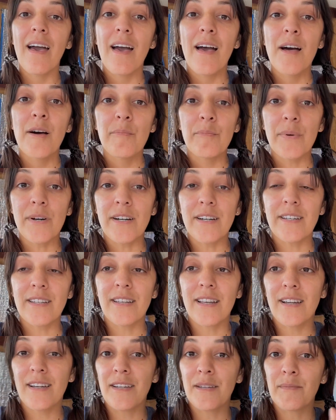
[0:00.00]
But
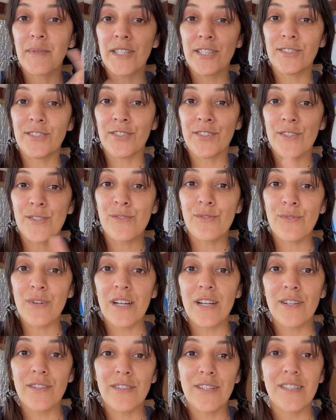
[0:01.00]
I am going to turn this
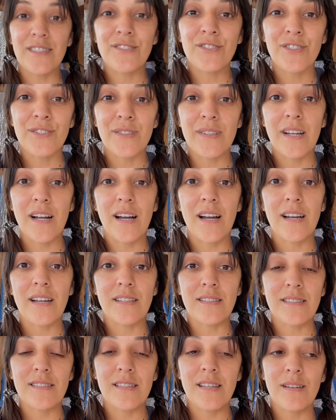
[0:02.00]
around and show you
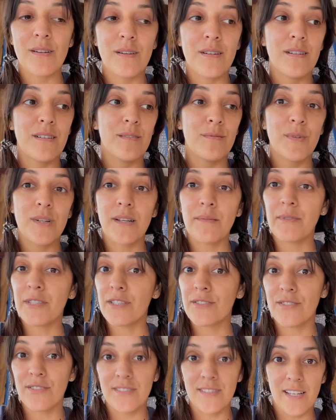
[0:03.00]
guys what I'm going
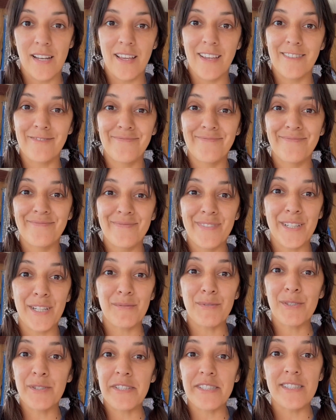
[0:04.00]
to do today. And I'm
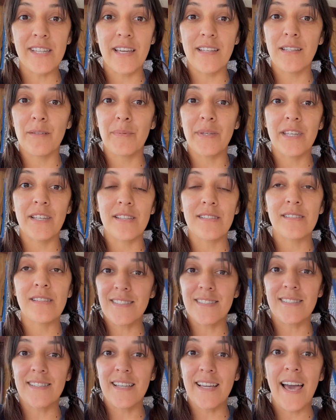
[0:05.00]
so excited because
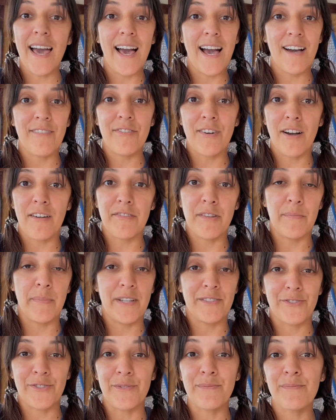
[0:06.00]
this is like half of the
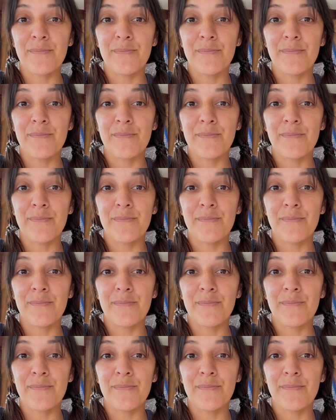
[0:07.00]
bedroom.